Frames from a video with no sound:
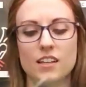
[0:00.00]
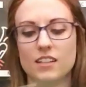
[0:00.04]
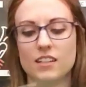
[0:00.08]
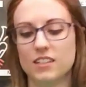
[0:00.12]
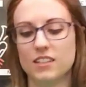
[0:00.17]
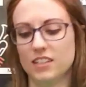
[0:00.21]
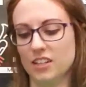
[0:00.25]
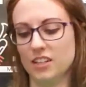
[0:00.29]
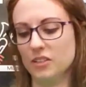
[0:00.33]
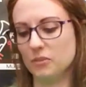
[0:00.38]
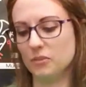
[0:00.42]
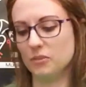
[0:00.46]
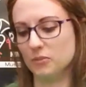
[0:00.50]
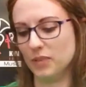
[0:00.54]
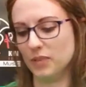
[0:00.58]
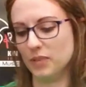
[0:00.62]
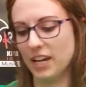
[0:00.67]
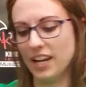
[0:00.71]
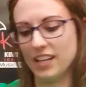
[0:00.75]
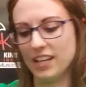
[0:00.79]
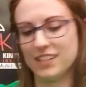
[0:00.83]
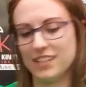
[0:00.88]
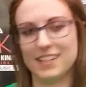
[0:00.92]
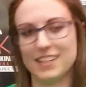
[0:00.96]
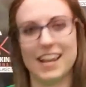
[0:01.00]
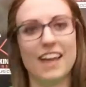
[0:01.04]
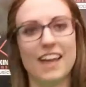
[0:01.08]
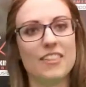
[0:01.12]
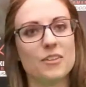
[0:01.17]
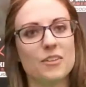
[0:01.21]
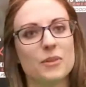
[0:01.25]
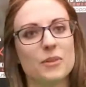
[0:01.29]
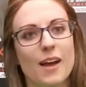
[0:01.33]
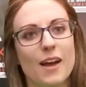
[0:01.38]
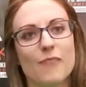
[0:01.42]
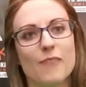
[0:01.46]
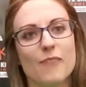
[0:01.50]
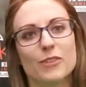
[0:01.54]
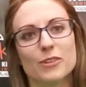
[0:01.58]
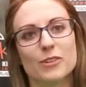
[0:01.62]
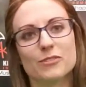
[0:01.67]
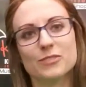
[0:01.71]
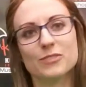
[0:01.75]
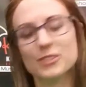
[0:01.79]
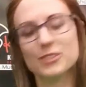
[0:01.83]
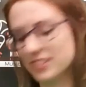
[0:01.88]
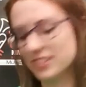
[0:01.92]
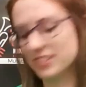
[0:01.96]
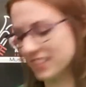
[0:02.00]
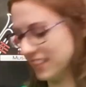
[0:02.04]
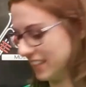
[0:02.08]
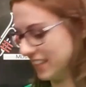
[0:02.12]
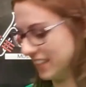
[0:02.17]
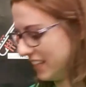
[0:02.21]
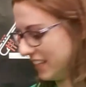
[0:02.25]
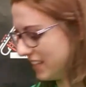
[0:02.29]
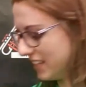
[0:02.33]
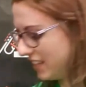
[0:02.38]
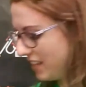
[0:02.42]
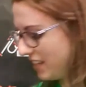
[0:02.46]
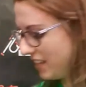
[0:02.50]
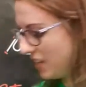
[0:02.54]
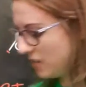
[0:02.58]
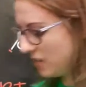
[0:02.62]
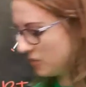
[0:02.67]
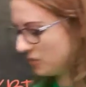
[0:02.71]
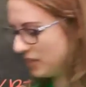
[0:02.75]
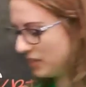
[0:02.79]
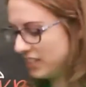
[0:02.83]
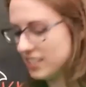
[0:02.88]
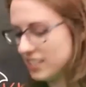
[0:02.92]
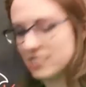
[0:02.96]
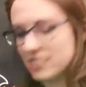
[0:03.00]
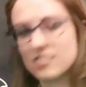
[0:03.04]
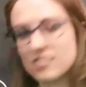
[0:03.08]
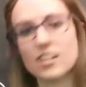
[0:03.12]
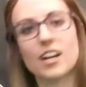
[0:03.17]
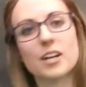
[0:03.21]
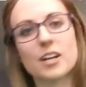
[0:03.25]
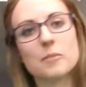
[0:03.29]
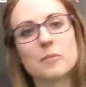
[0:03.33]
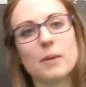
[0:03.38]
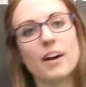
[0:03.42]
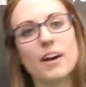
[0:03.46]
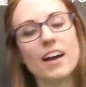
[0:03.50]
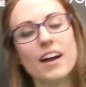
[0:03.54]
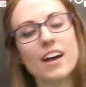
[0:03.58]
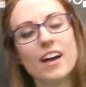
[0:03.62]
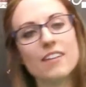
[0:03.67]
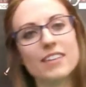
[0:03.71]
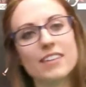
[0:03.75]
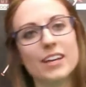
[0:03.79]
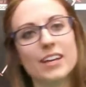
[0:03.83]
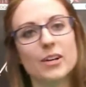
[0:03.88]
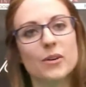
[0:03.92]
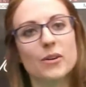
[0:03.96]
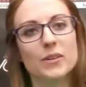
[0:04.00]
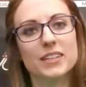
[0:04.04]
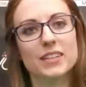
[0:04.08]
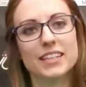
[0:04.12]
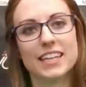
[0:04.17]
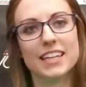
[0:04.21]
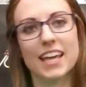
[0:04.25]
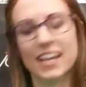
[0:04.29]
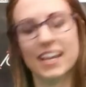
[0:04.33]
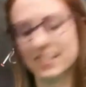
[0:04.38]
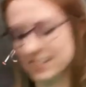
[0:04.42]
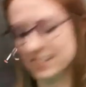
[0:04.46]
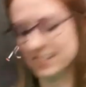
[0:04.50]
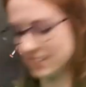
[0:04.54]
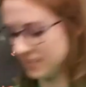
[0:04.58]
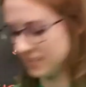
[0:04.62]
All right, now that we have our flutes clean, we need to talk about how they go in the case.